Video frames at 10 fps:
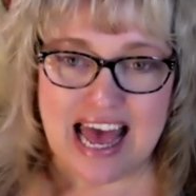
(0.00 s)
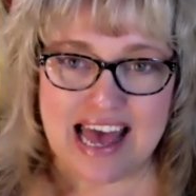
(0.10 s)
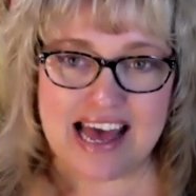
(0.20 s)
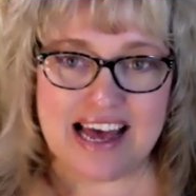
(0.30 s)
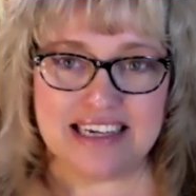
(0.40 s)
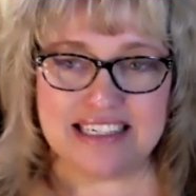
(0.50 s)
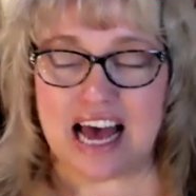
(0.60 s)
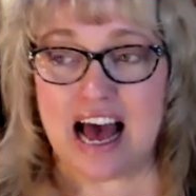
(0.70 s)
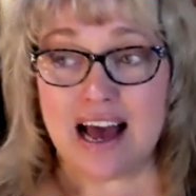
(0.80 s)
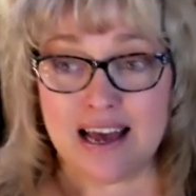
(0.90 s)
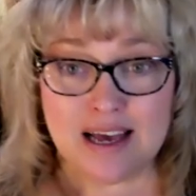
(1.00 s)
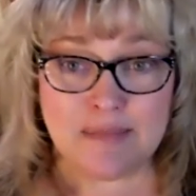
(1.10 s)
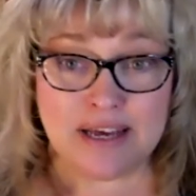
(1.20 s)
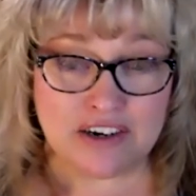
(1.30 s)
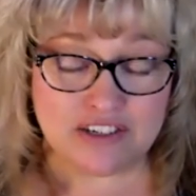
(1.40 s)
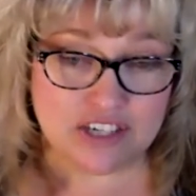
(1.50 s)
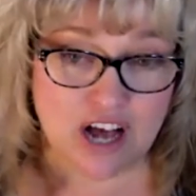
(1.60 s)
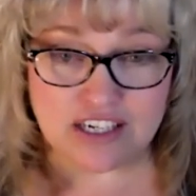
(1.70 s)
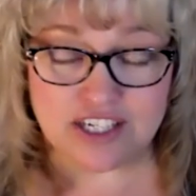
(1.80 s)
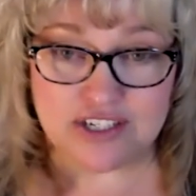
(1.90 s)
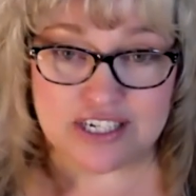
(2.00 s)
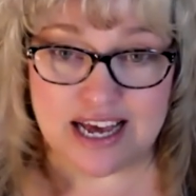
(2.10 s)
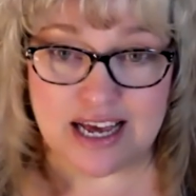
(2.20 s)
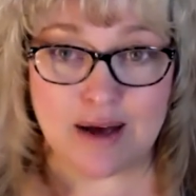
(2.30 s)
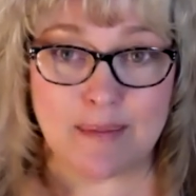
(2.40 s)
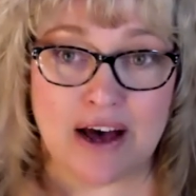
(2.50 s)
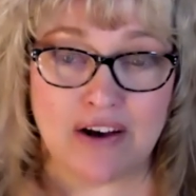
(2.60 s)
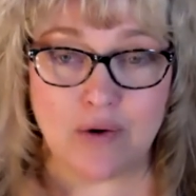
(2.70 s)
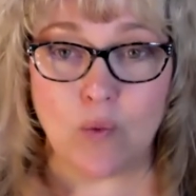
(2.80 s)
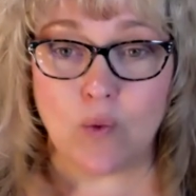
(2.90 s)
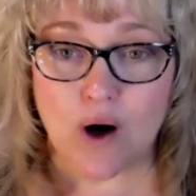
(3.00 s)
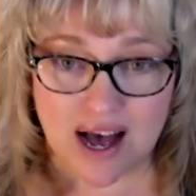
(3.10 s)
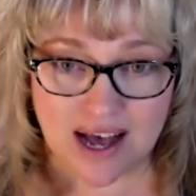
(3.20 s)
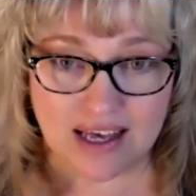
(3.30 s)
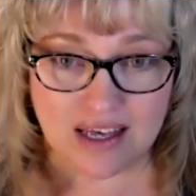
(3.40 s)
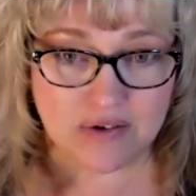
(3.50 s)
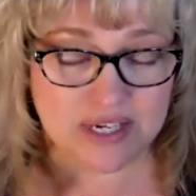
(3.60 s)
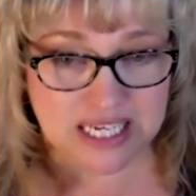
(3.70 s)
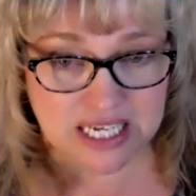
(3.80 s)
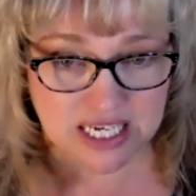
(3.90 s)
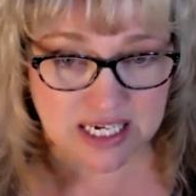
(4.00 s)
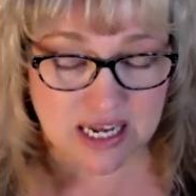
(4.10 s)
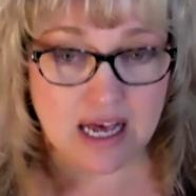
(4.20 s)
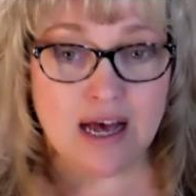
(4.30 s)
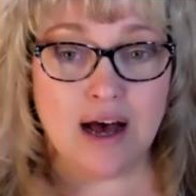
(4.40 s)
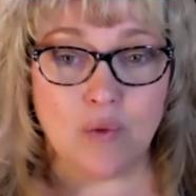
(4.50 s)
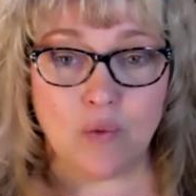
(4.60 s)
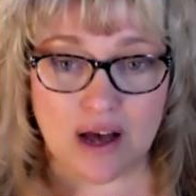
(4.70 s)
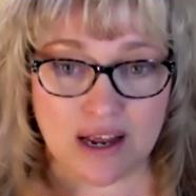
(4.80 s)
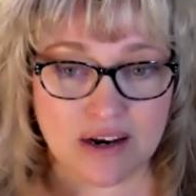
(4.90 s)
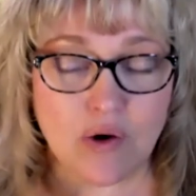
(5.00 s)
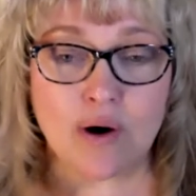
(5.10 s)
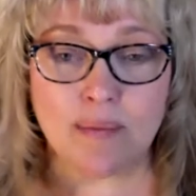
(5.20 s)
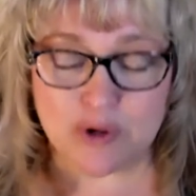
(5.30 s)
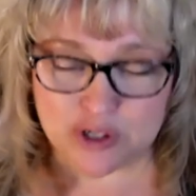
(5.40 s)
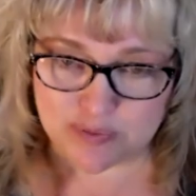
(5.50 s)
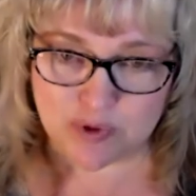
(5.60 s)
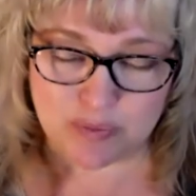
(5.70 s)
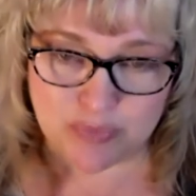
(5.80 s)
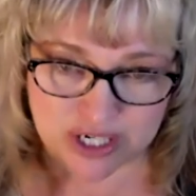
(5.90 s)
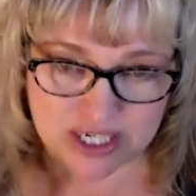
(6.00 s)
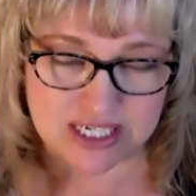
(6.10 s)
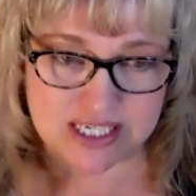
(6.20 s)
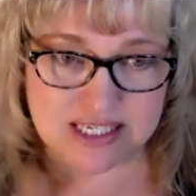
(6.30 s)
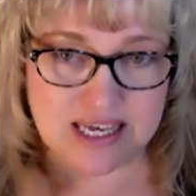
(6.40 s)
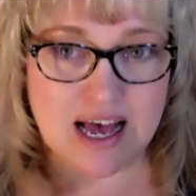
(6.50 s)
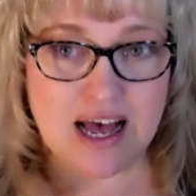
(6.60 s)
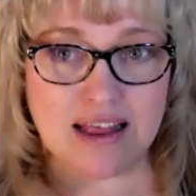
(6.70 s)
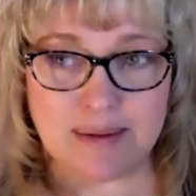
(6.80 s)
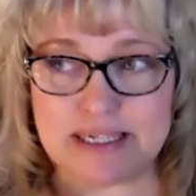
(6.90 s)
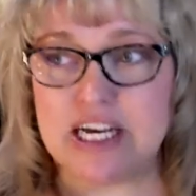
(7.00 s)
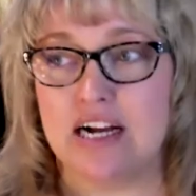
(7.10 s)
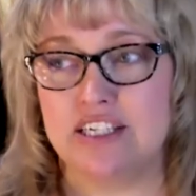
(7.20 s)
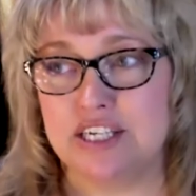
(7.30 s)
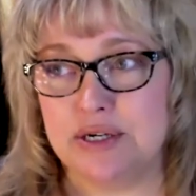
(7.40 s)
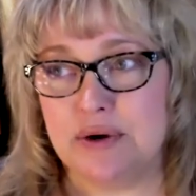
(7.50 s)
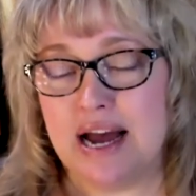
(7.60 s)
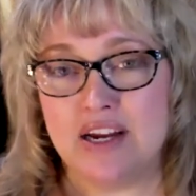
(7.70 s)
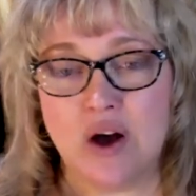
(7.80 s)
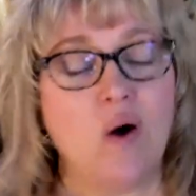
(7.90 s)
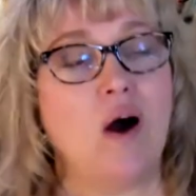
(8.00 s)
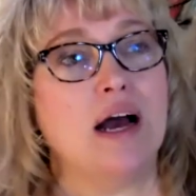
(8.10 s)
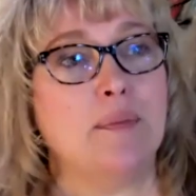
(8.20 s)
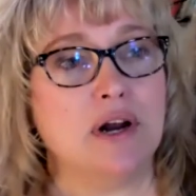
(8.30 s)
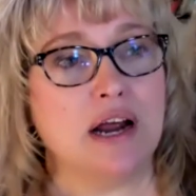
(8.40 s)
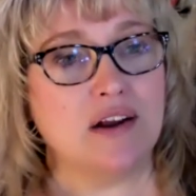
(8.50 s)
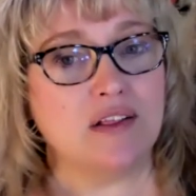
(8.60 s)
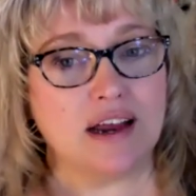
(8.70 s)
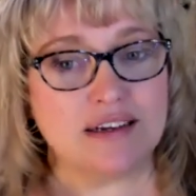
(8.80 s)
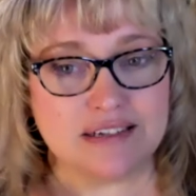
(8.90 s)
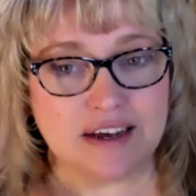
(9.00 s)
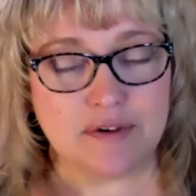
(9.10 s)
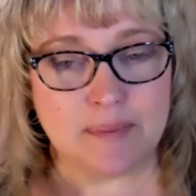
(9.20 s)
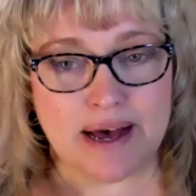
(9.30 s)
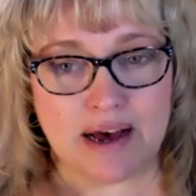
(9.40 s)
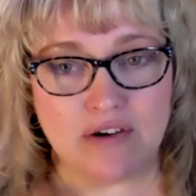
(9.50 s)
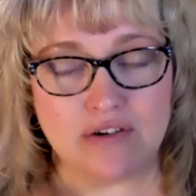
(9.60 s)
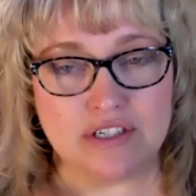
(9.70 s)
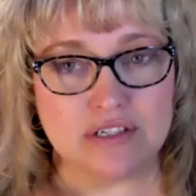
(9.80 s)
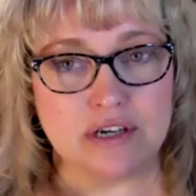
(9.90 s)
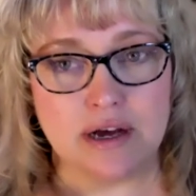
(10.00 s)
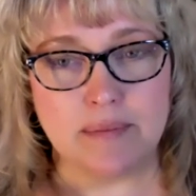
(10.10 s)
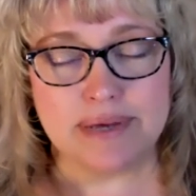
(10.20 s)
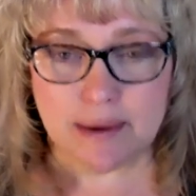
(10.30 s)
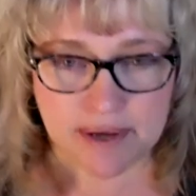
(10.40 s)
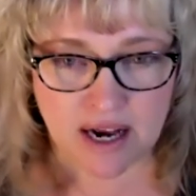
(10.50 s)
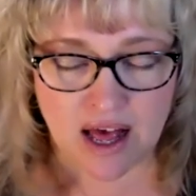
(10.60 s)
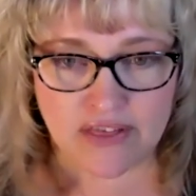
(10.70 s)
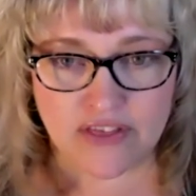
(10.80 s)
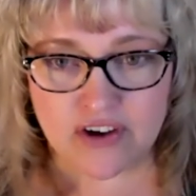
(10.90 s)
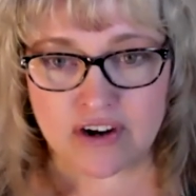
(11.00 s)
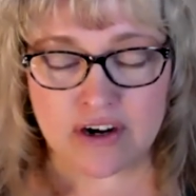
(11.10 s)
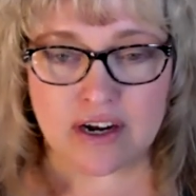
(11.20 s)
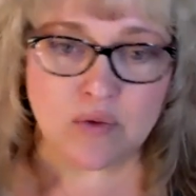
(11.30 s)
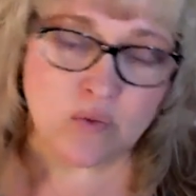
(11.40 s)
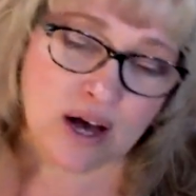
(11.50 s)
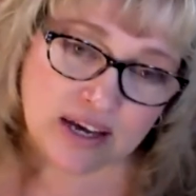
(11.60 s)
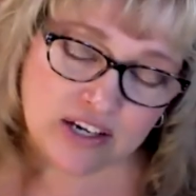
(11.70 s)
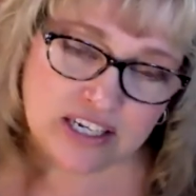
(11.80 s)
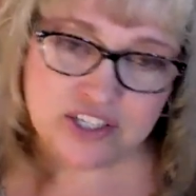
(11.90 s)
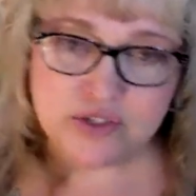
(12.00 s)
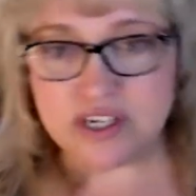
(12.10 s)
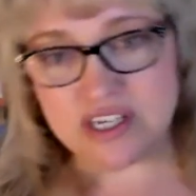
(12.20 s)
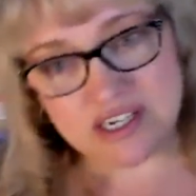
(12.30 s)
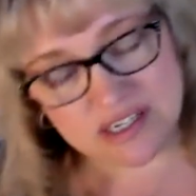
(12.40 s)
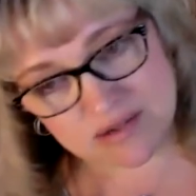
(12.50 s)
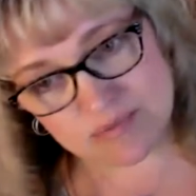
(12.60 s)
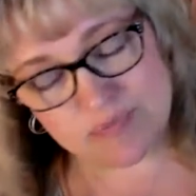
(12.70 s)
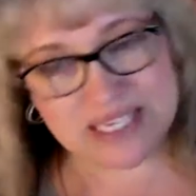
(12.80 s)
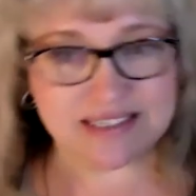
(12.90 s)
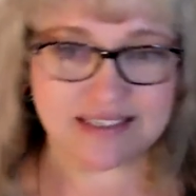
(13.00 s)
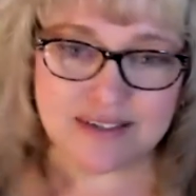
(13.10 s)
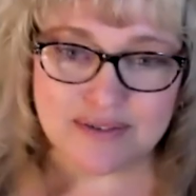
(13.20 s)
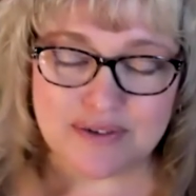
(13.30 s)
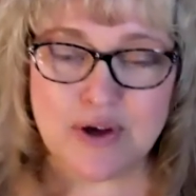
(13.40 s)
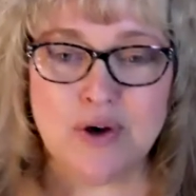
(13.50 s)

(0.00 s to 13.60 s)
And I am here to talk to you today about why you need one or multiple books let me talk to you. I know I put out a lot of stuff about um, becoming an author and why you need to do it and pieces of